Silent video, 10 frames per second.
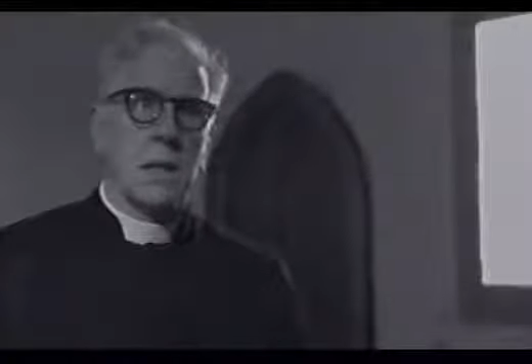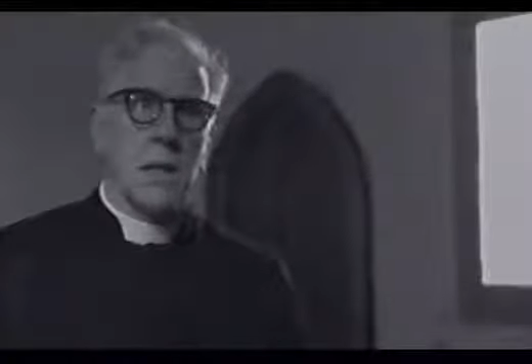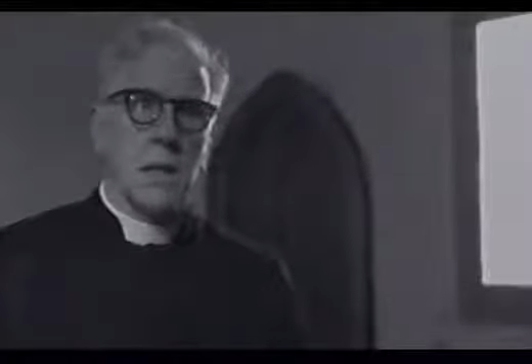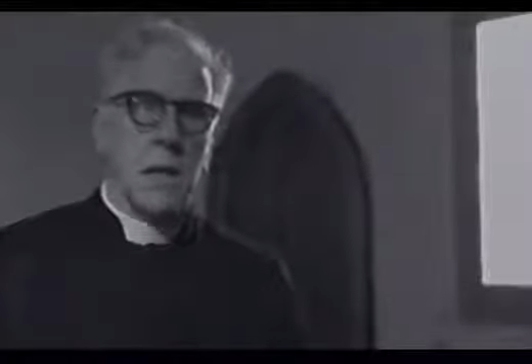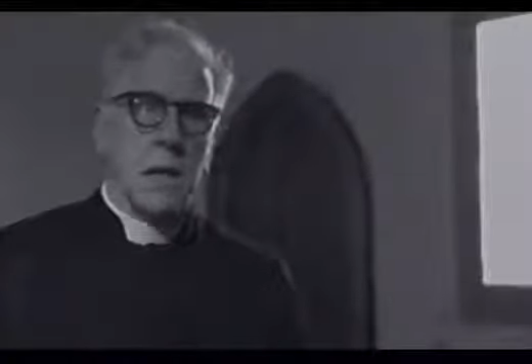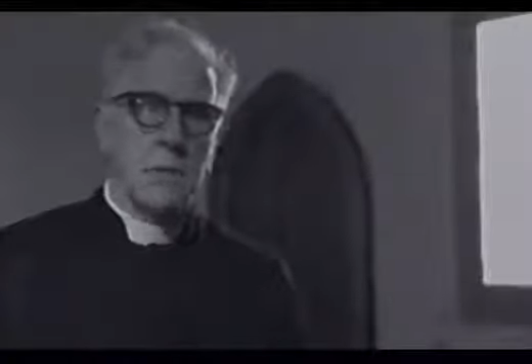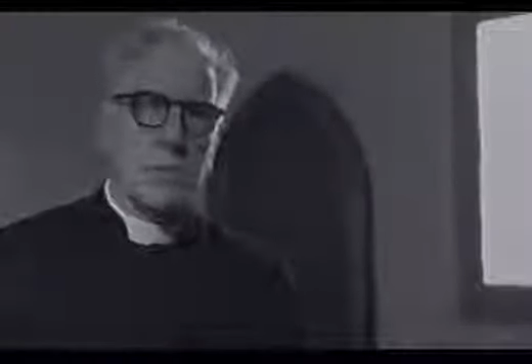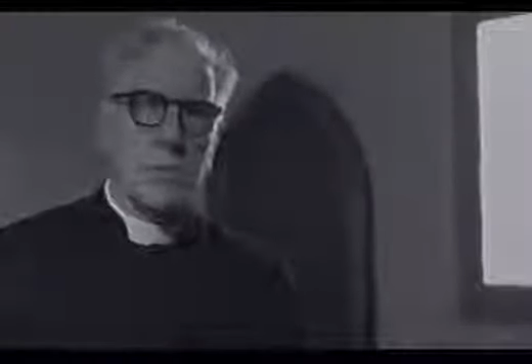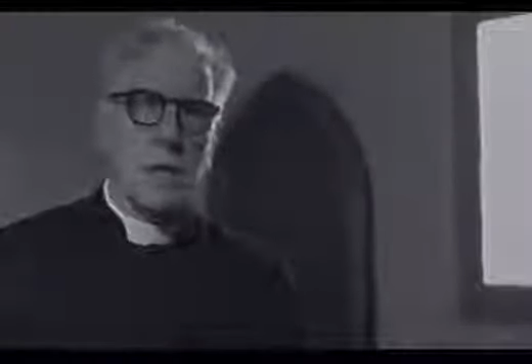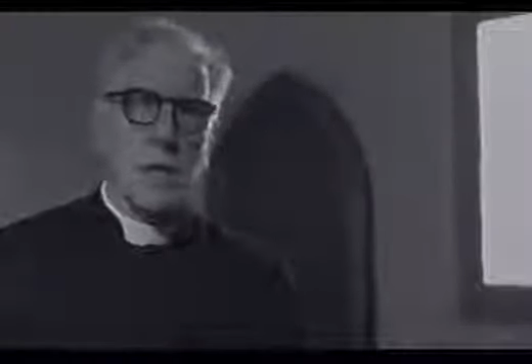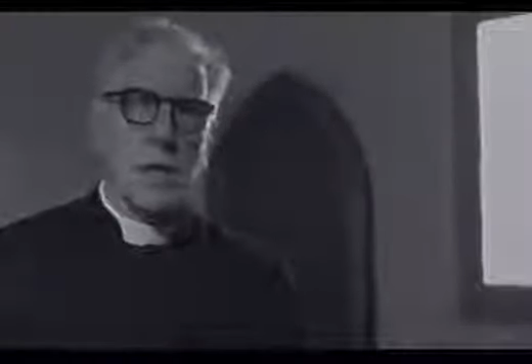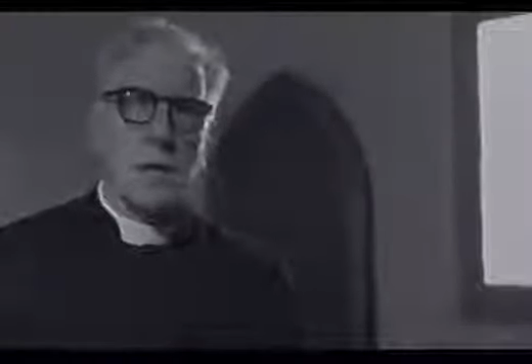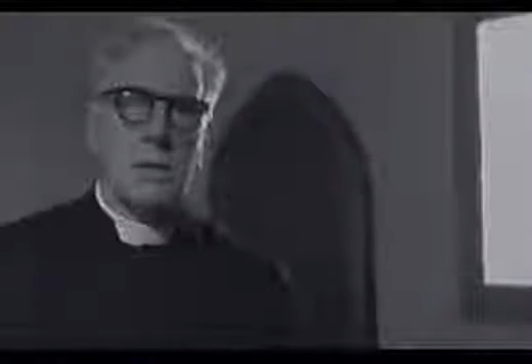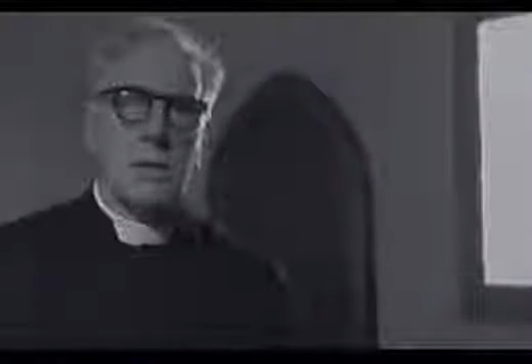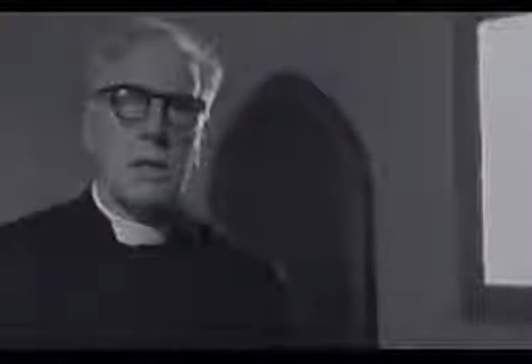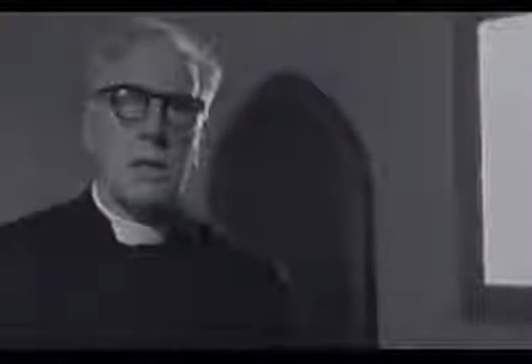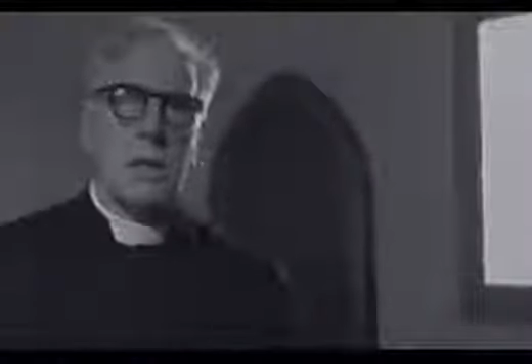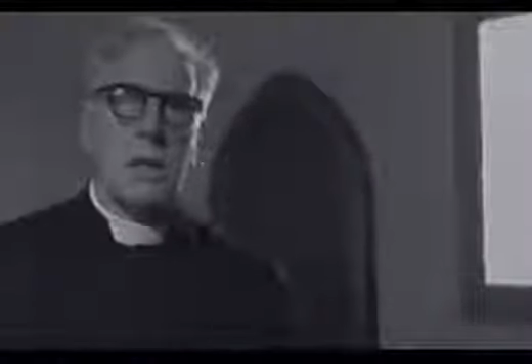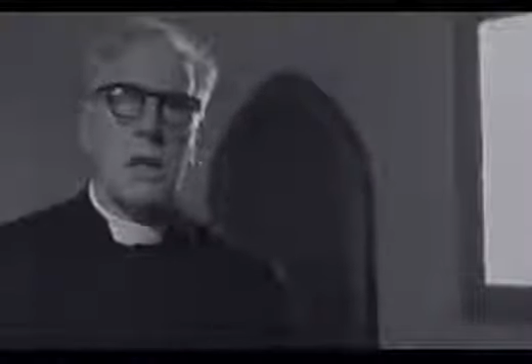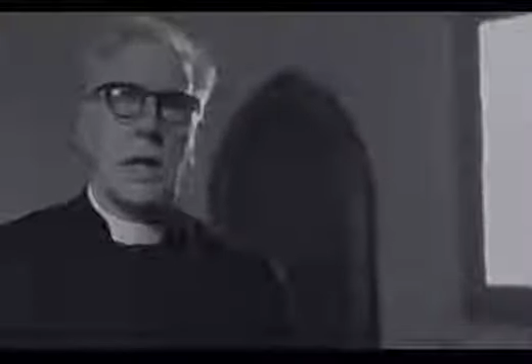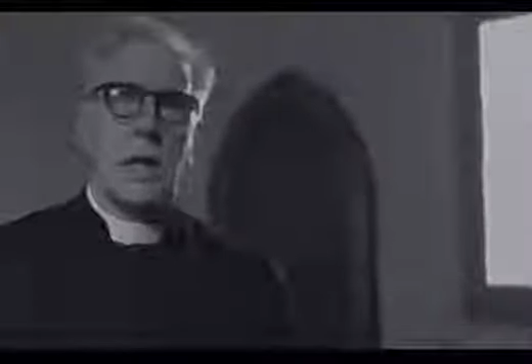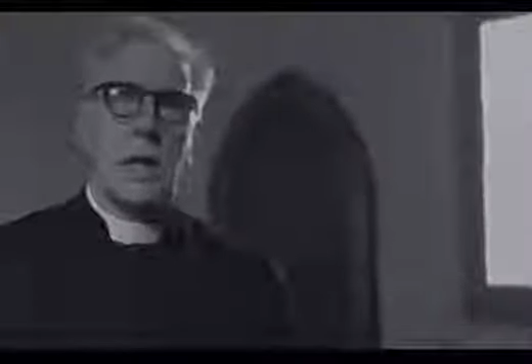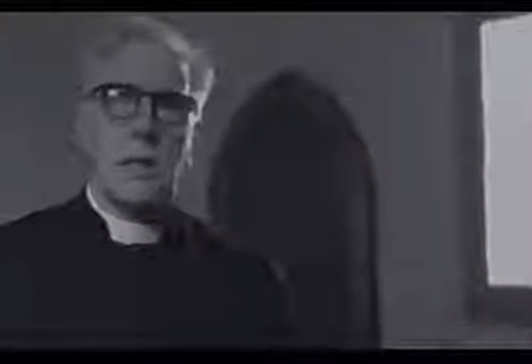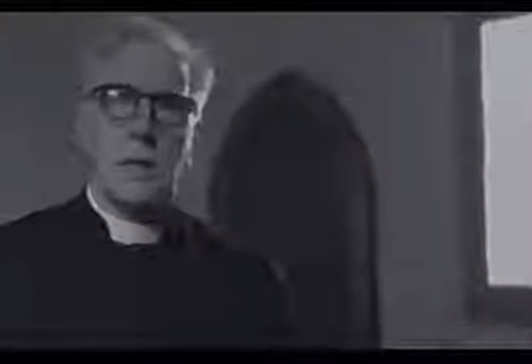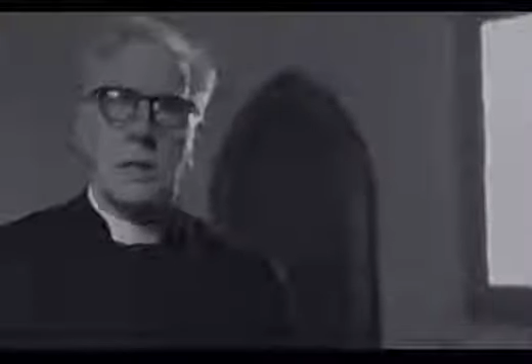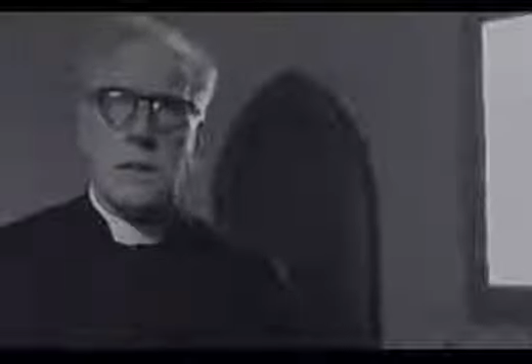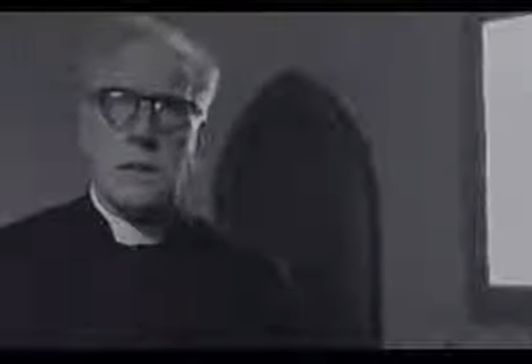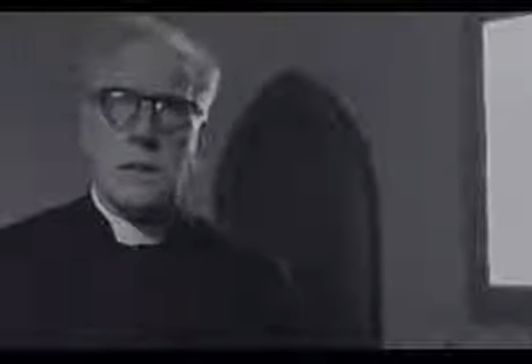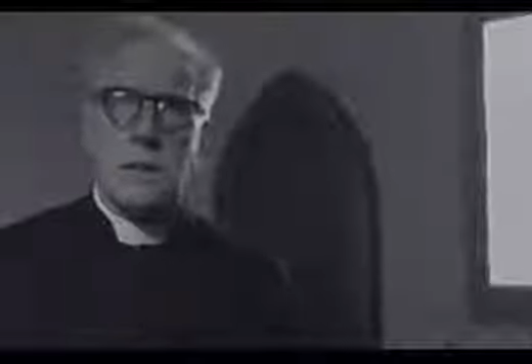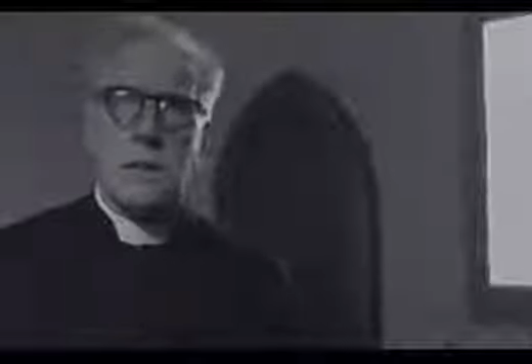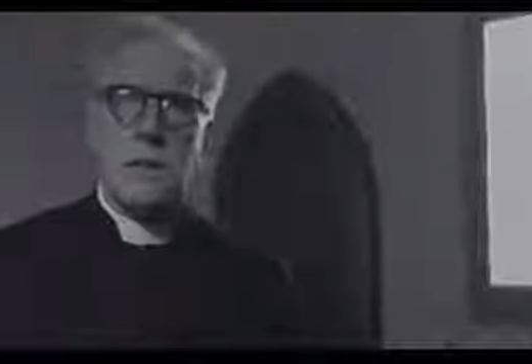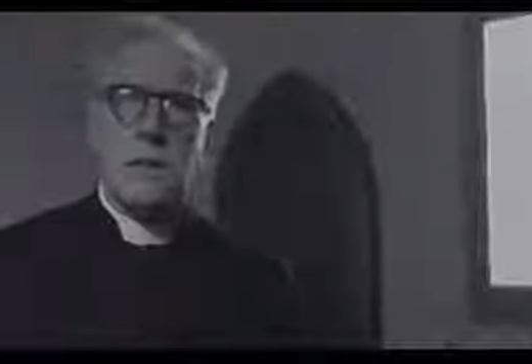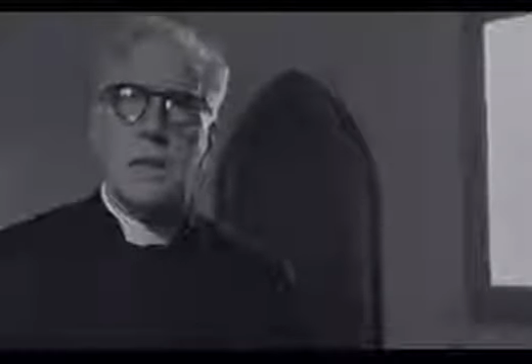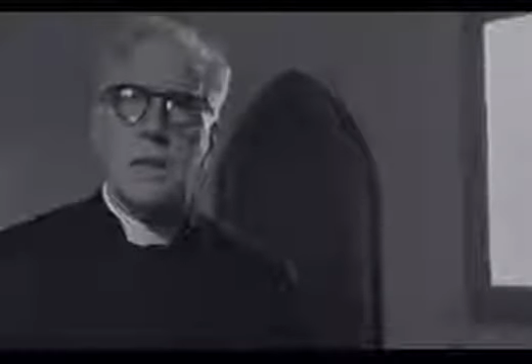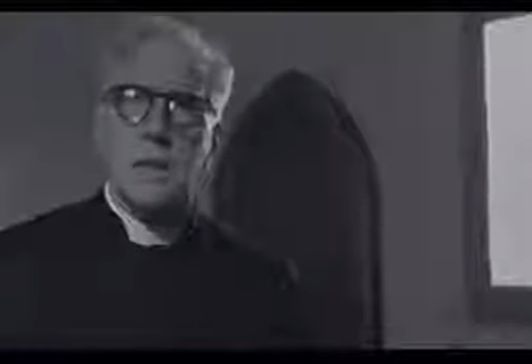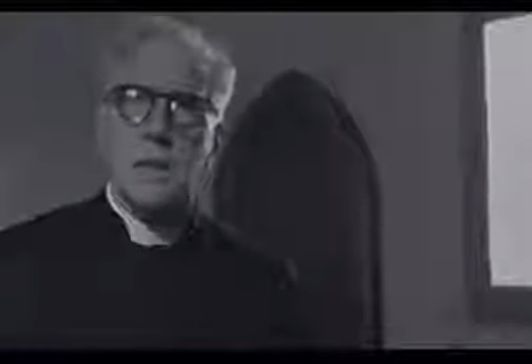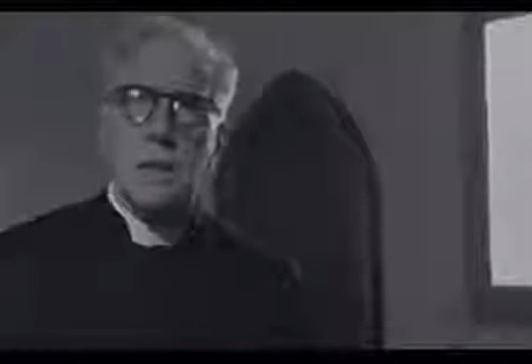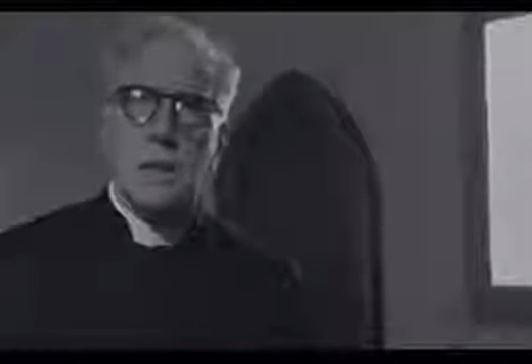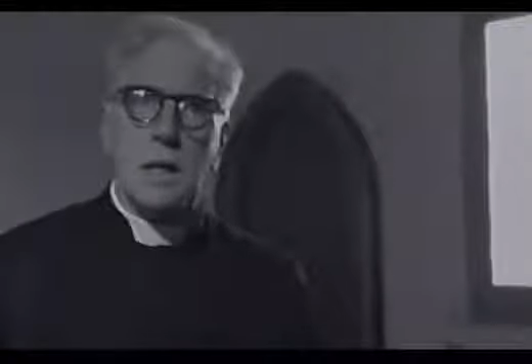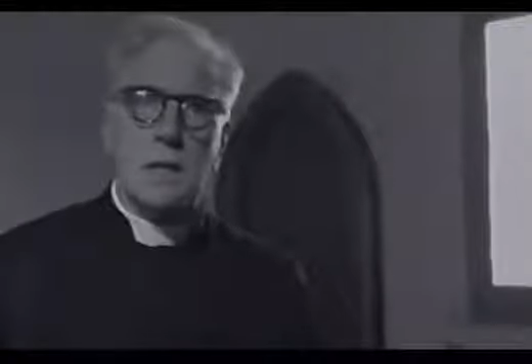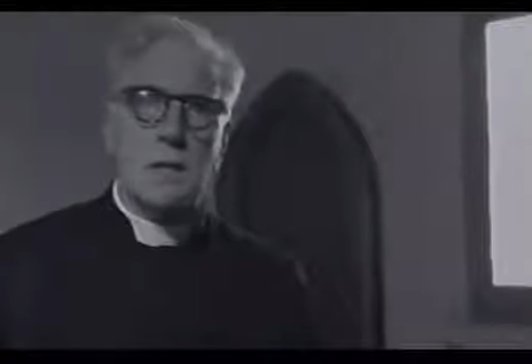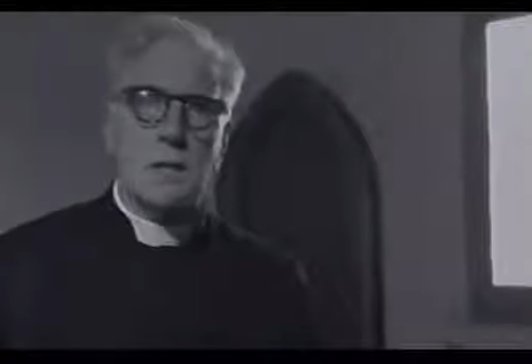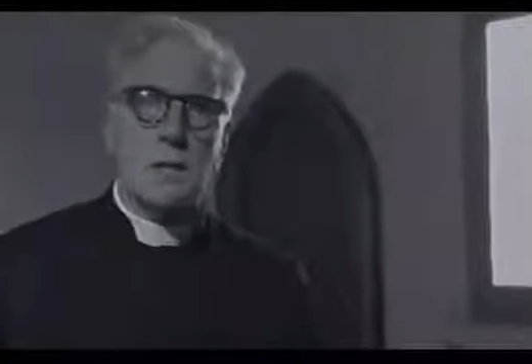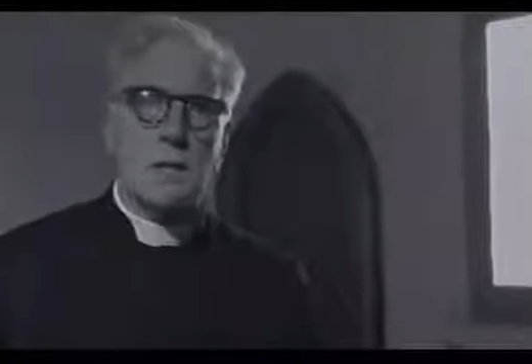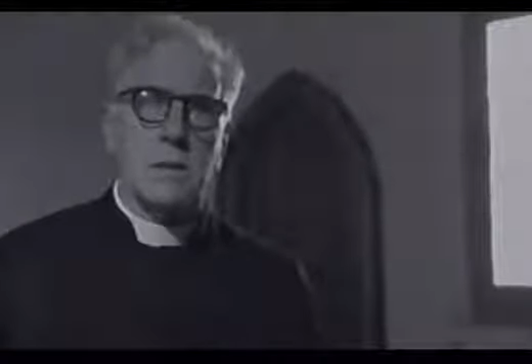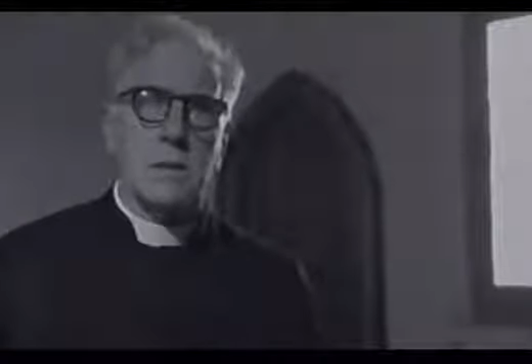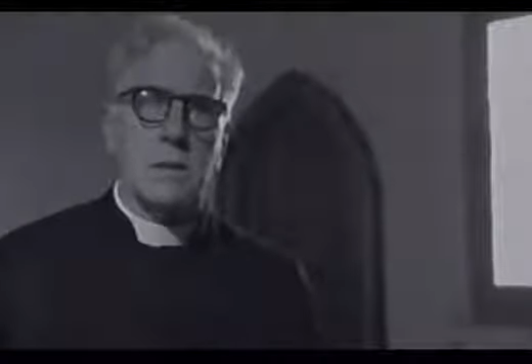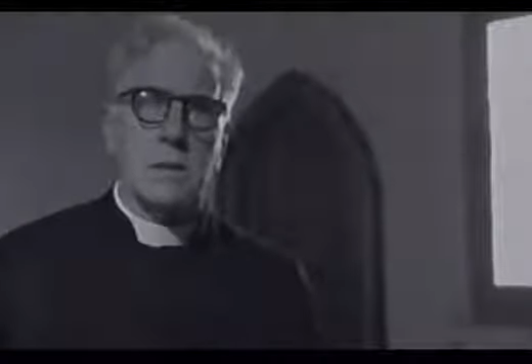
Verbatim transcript: The light was out. When there, in the darkness,